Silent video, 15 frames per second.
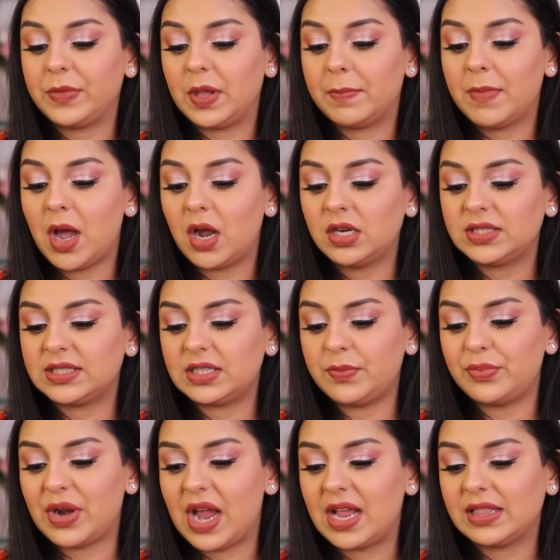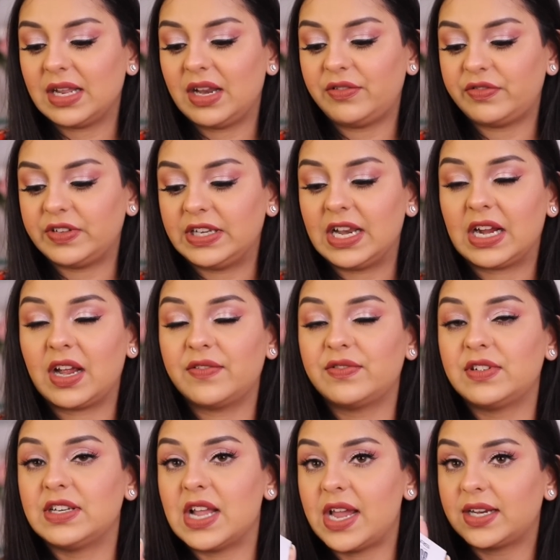Mars is a brand that I feel like I've
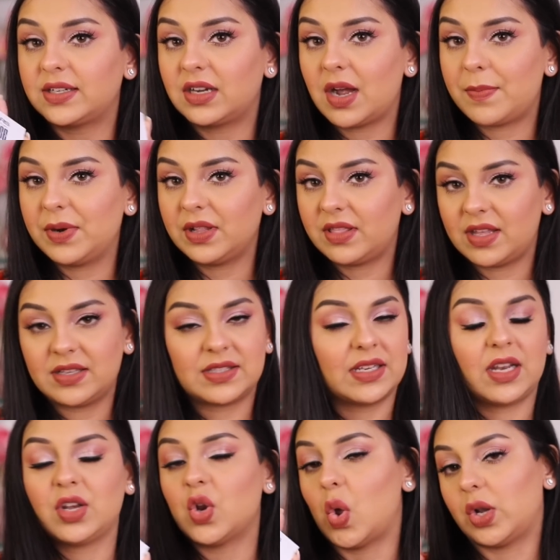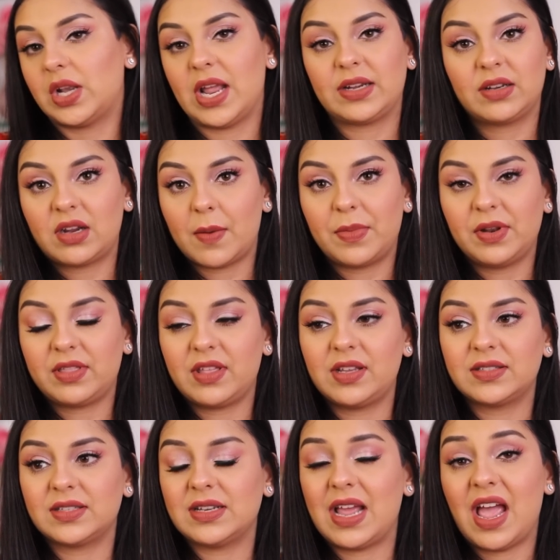liked a couple of things in and not liked a couple of
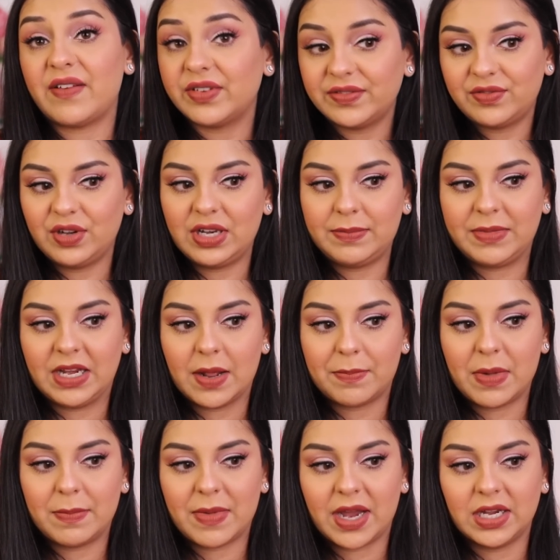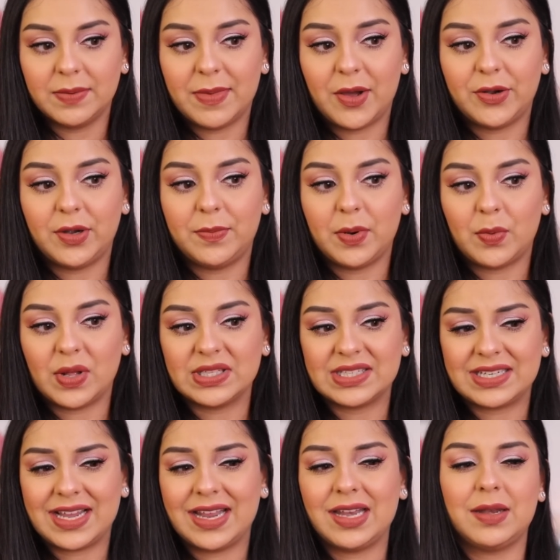things in. I haven't fully made up my mind about it, but once
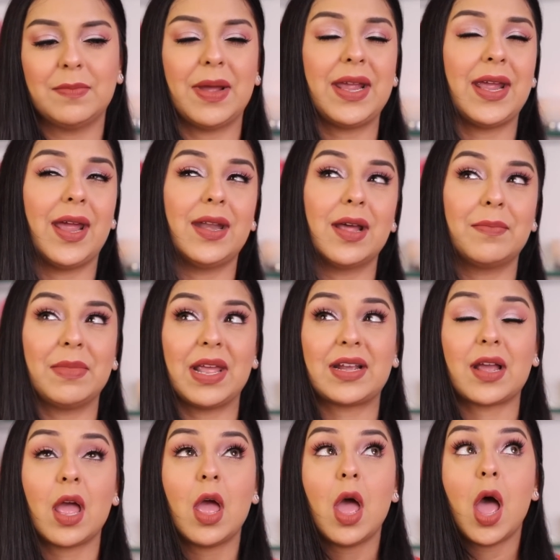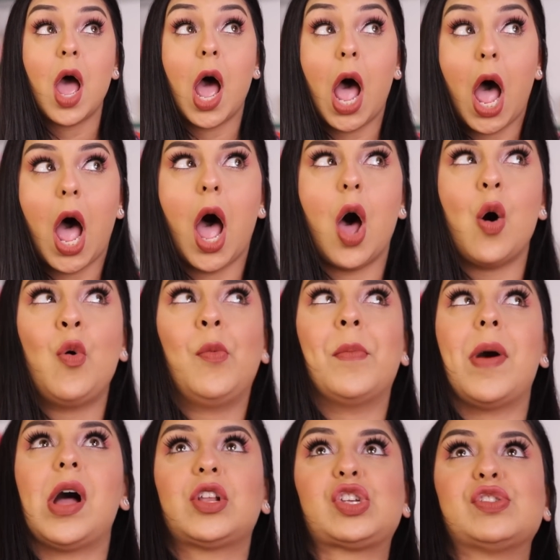again, in my head, I'm like, how
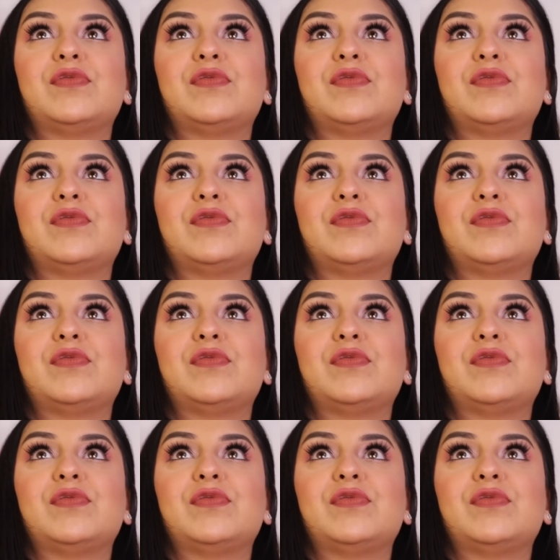much